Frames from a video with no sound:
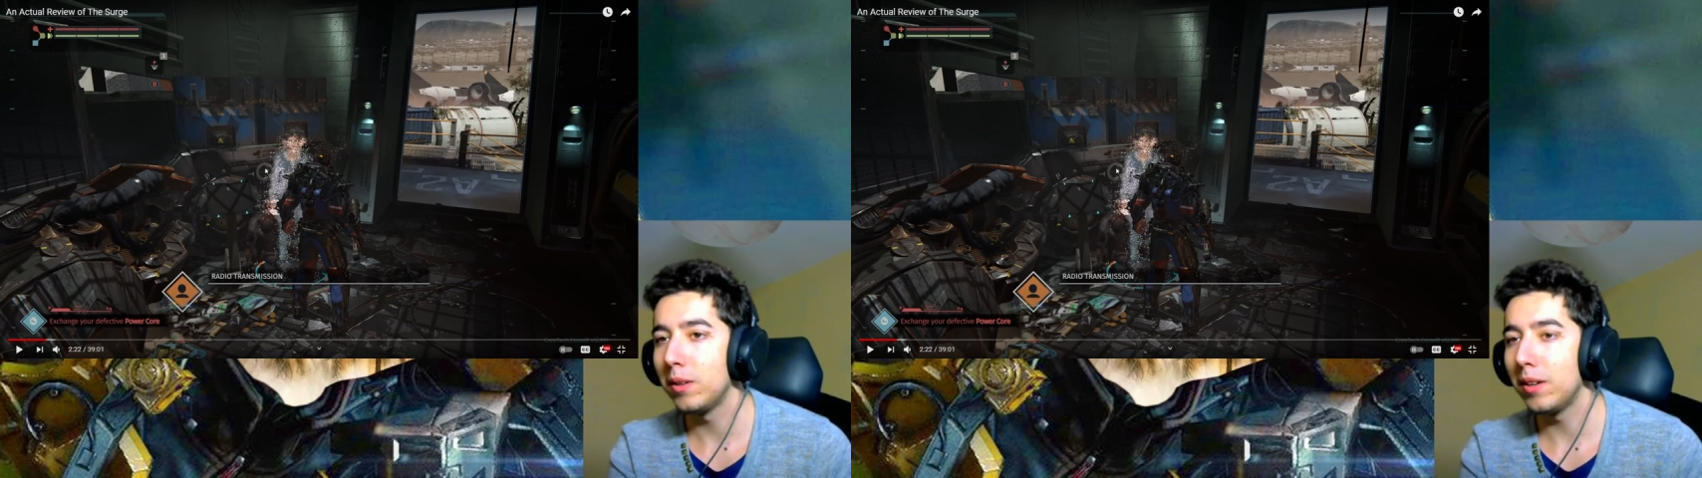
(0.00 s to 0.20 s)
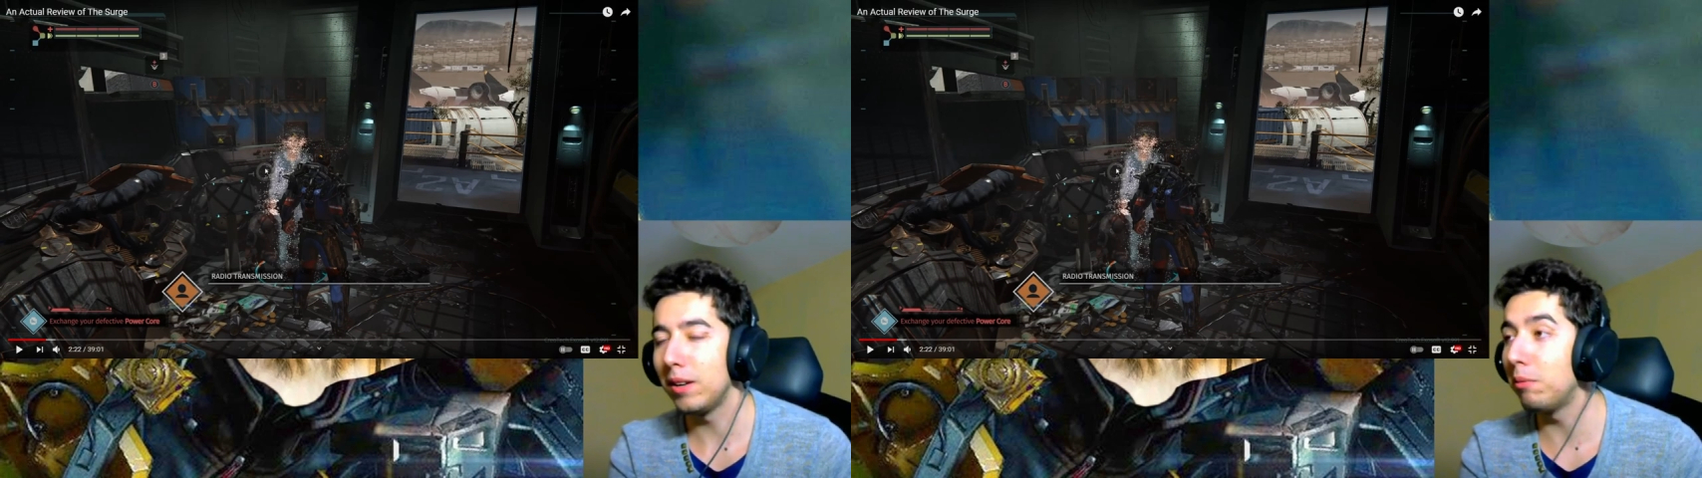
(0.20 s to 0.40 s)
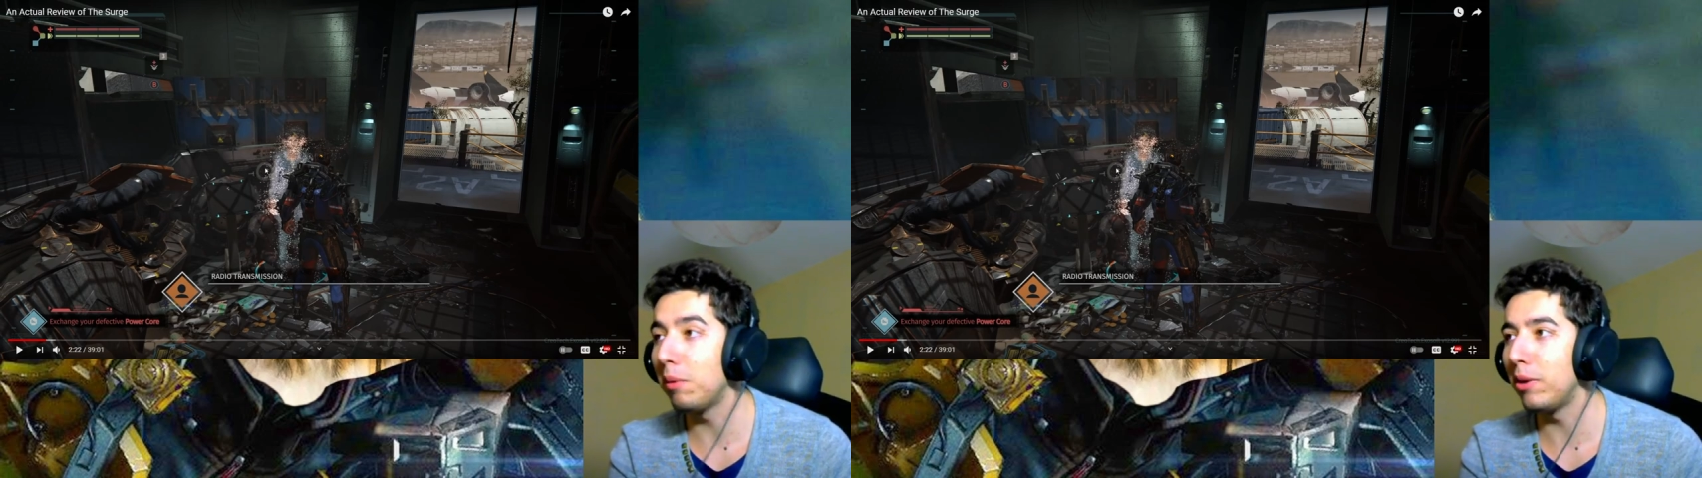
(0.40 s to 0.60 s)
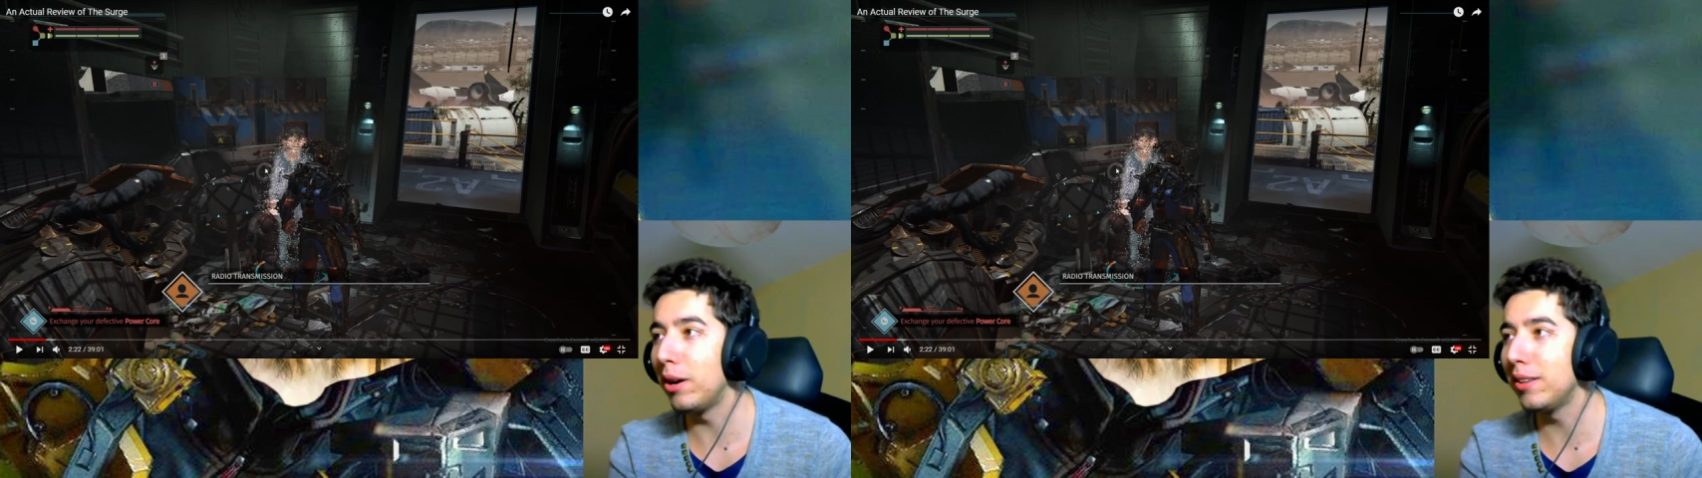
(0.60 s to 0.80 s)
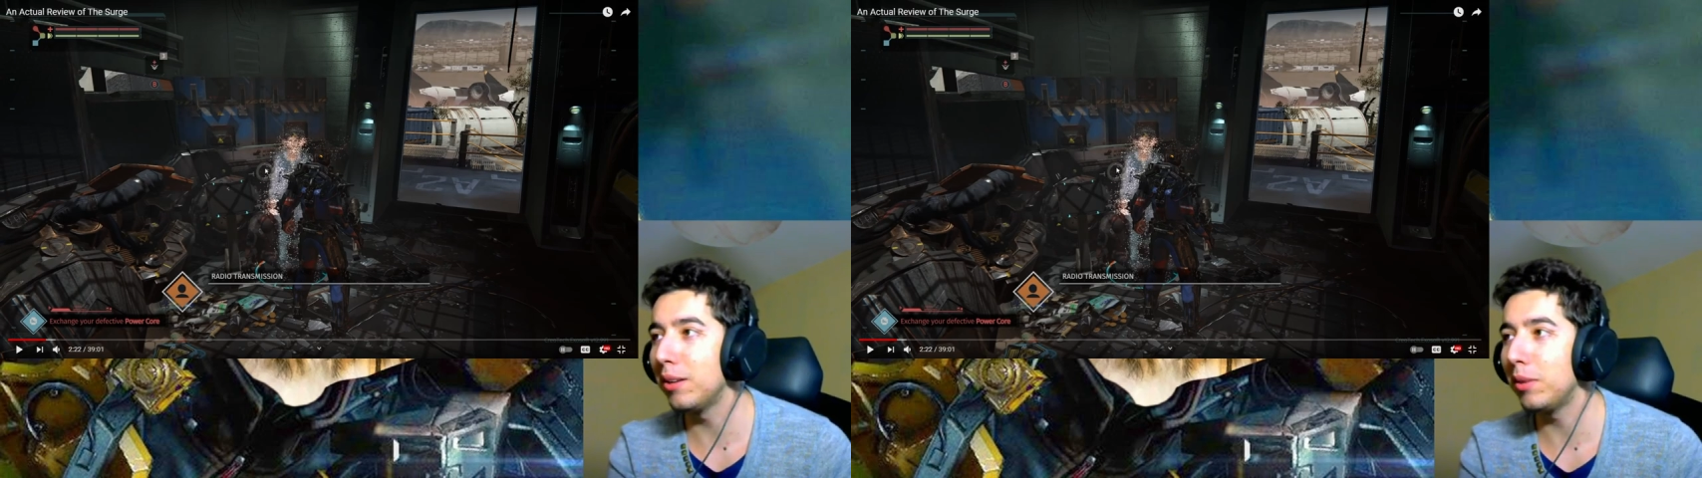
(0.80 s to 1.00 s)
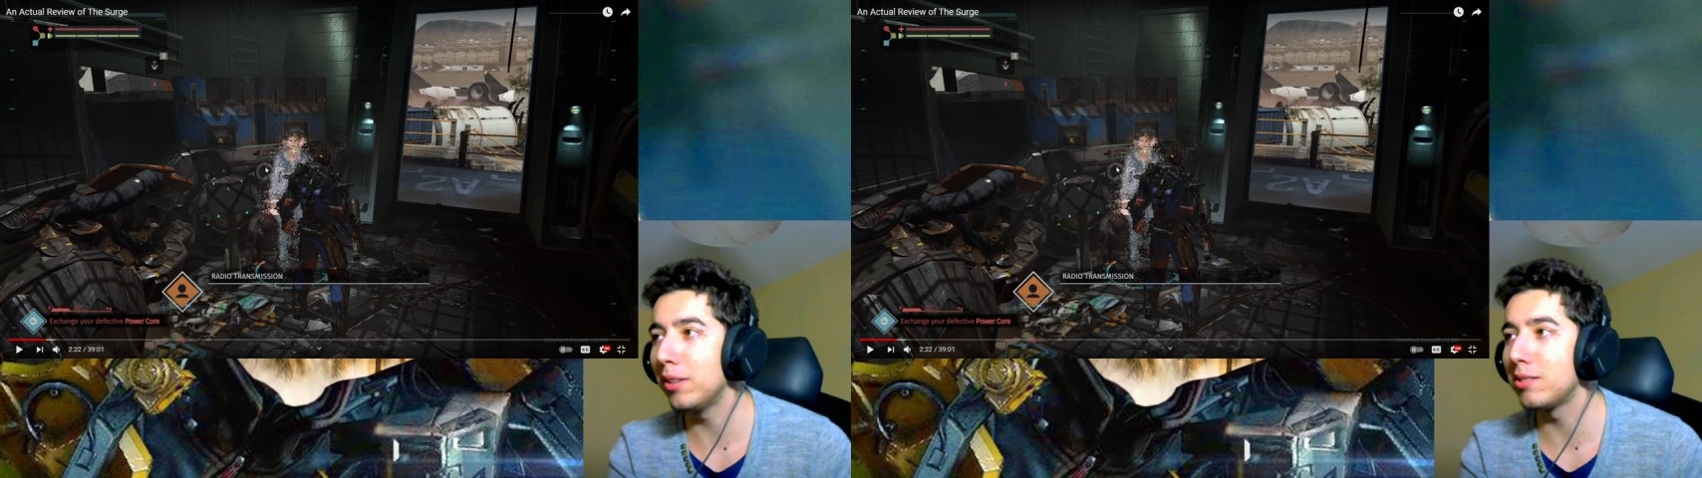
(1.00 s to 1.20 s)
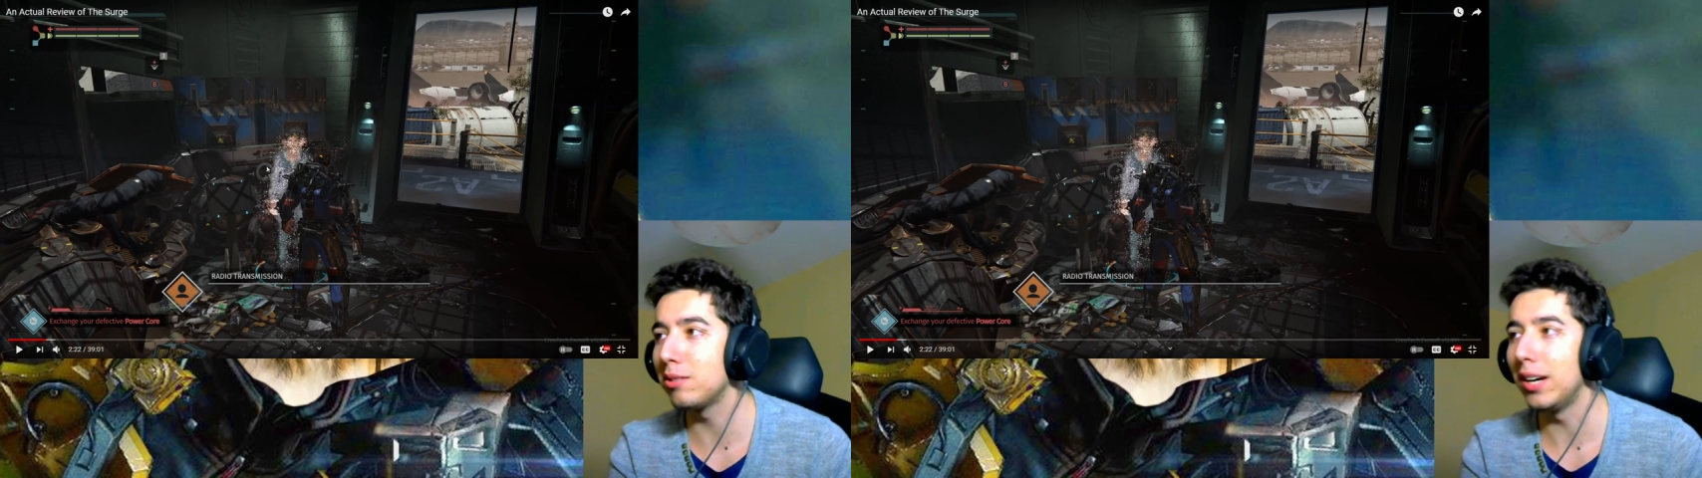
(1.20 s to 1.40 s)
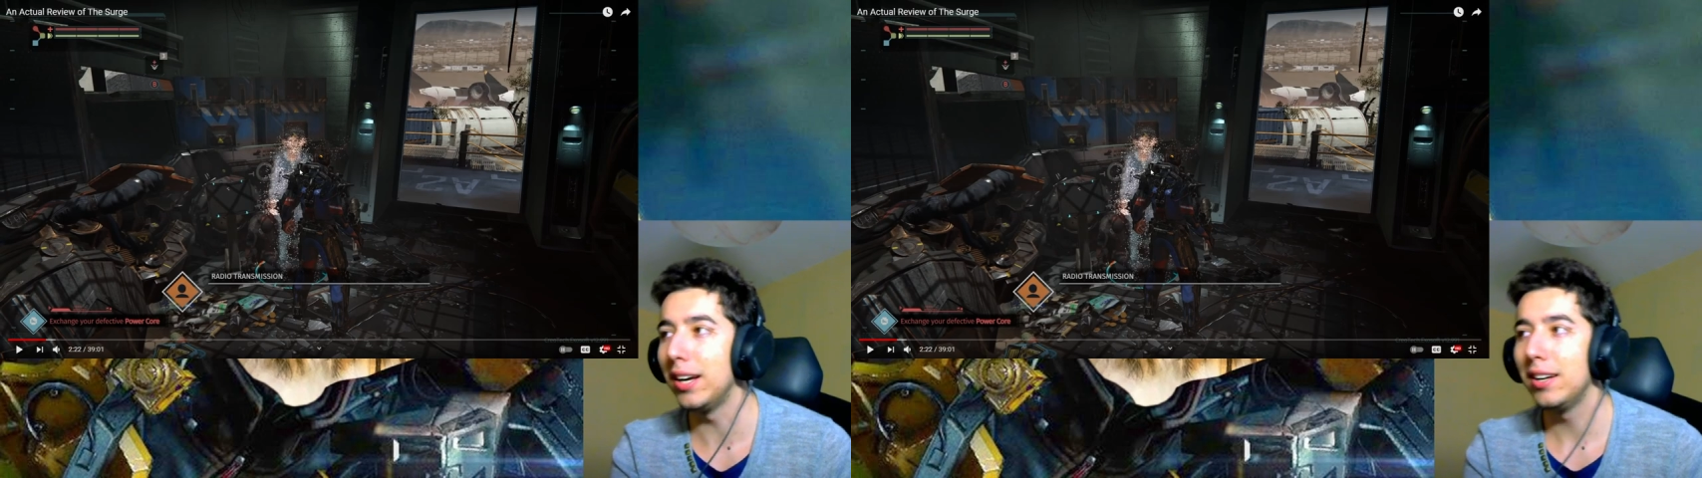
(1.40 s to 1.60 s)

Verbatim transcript: I don't remember anything about the story.